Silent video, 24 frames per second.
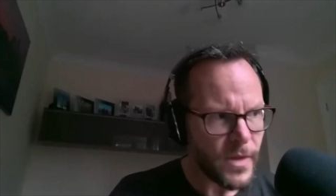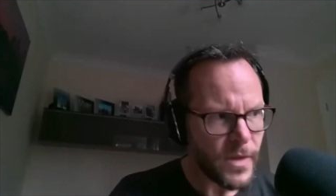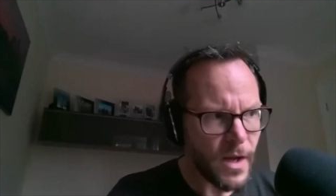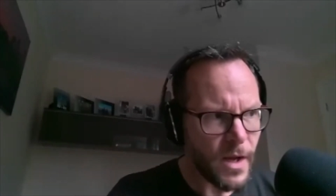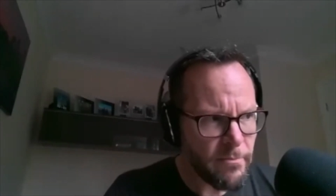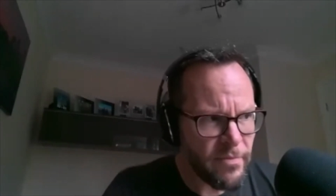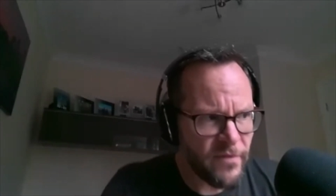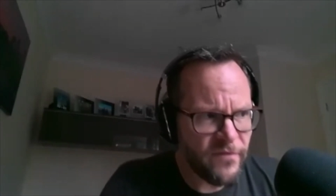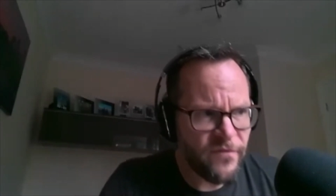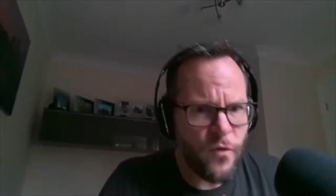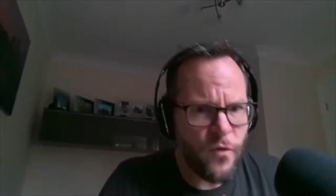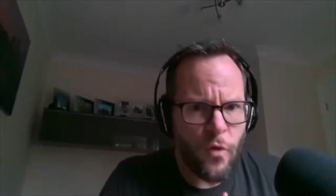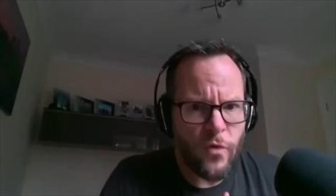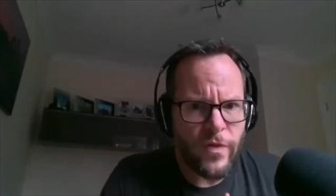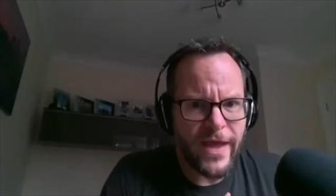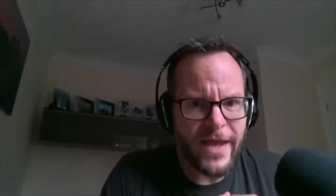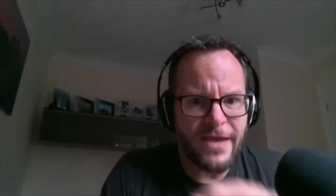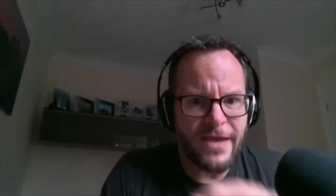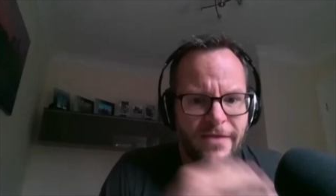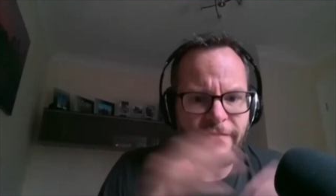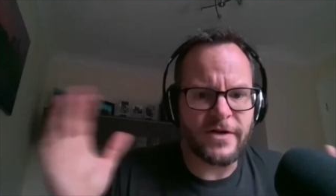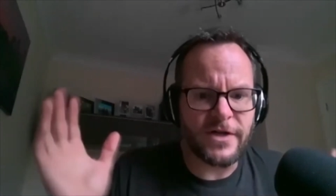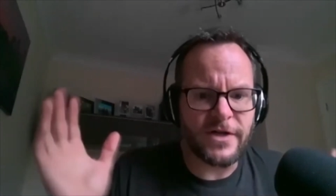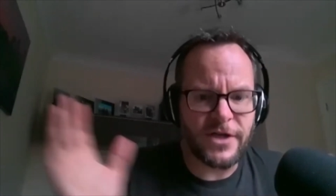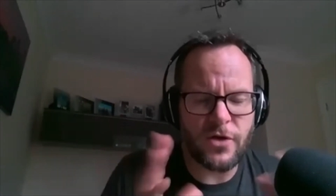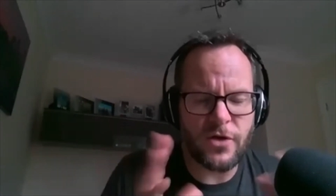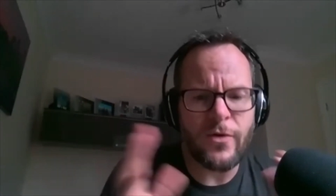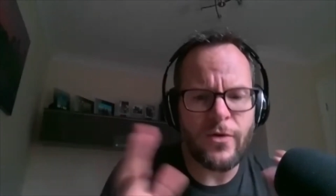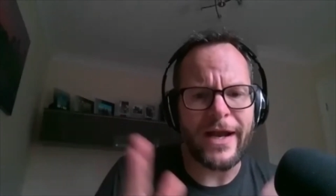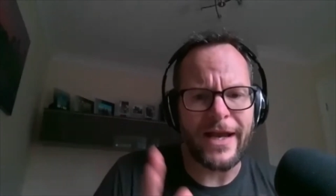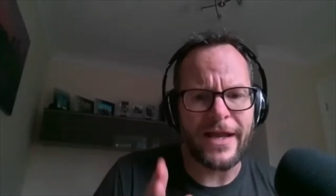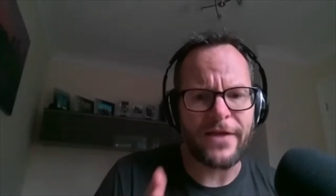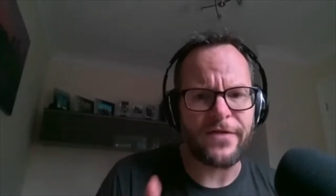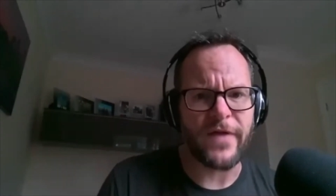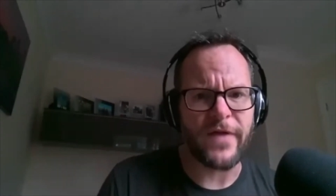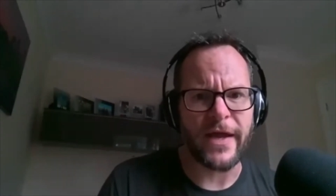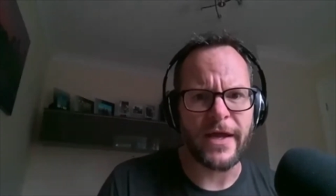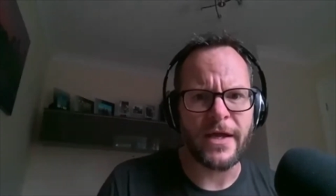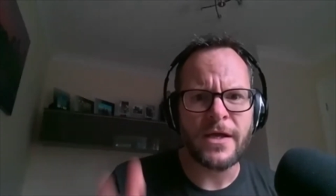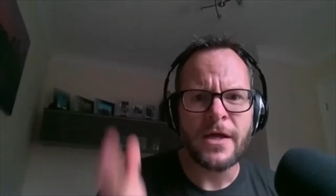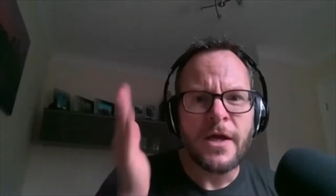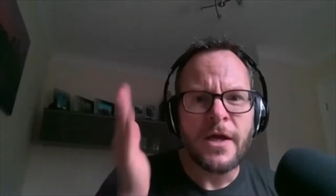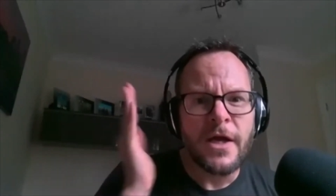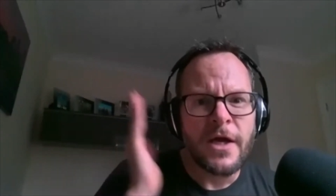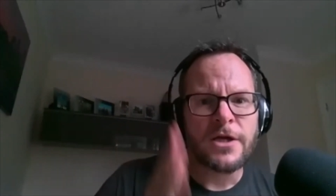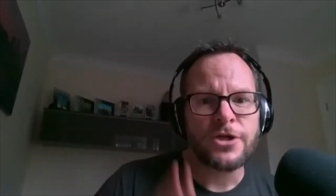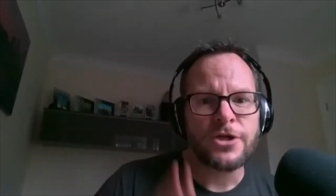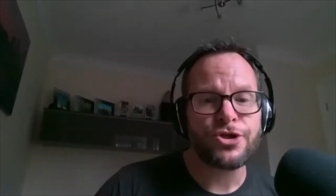before they even do anything,
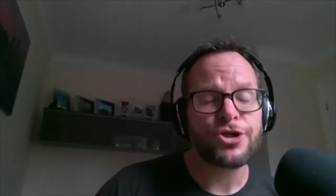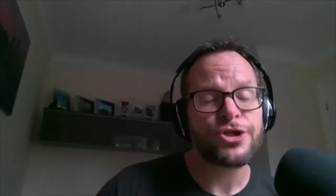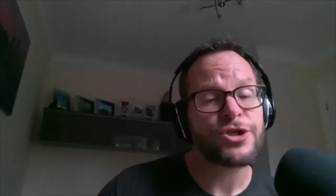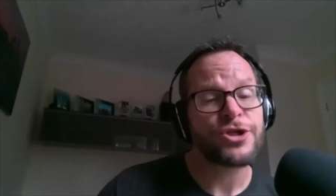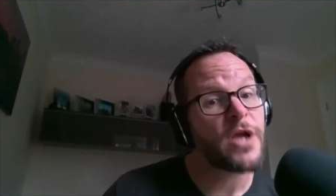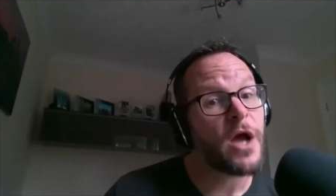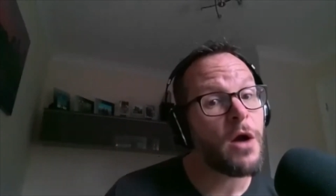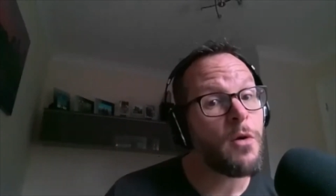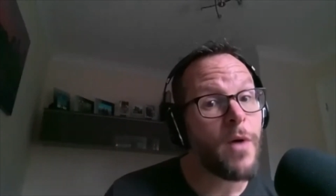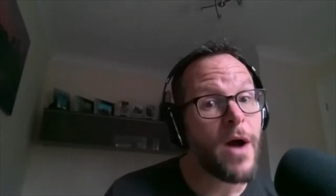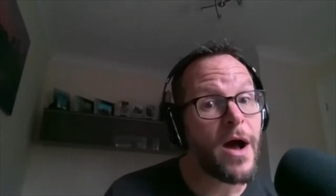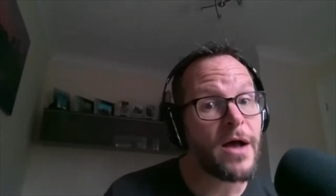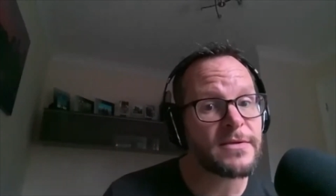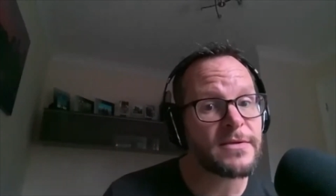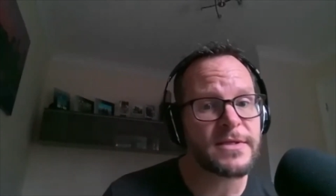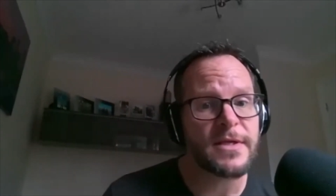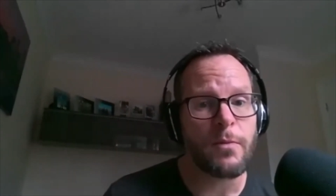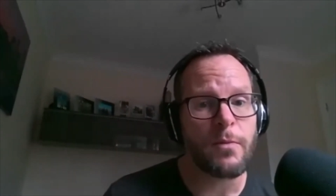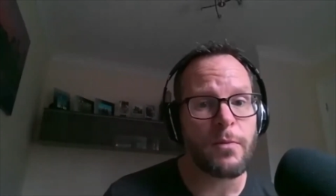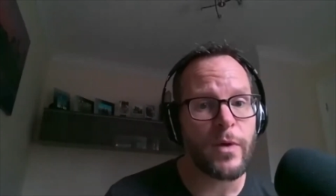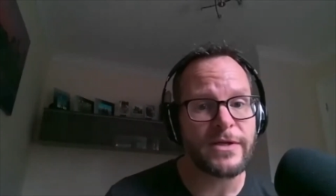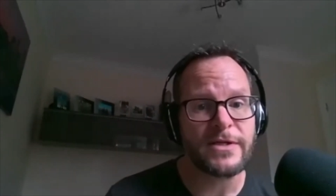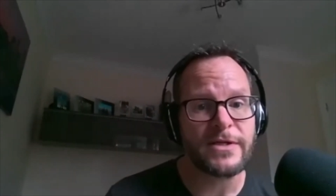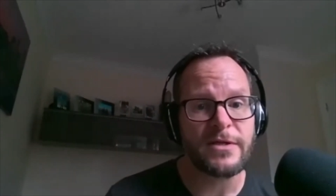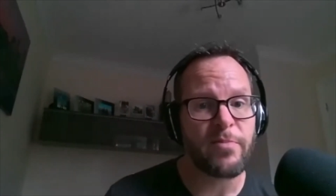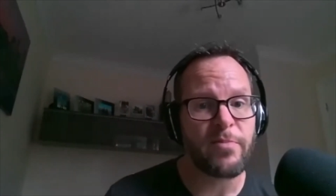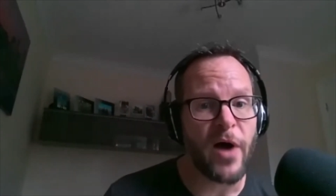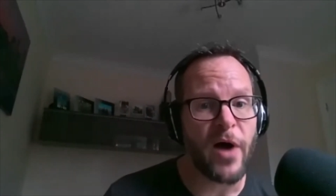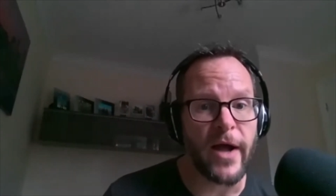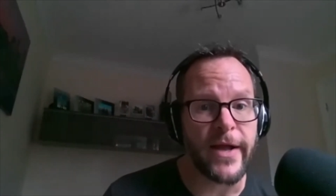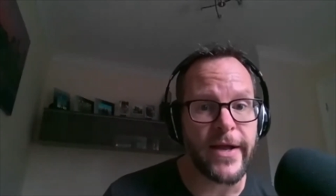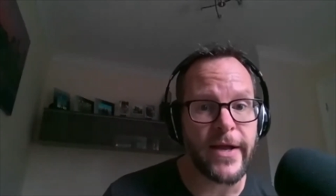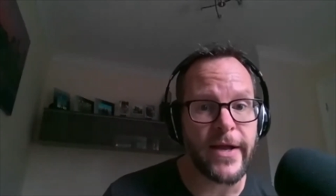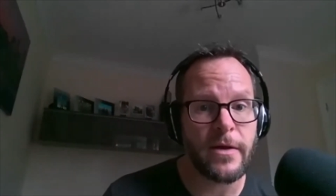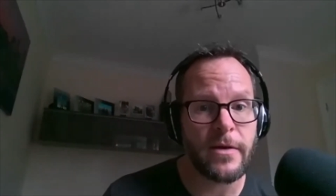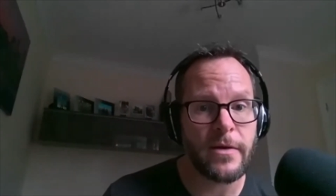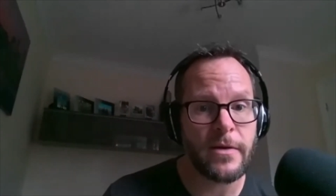just go ask someone to buy.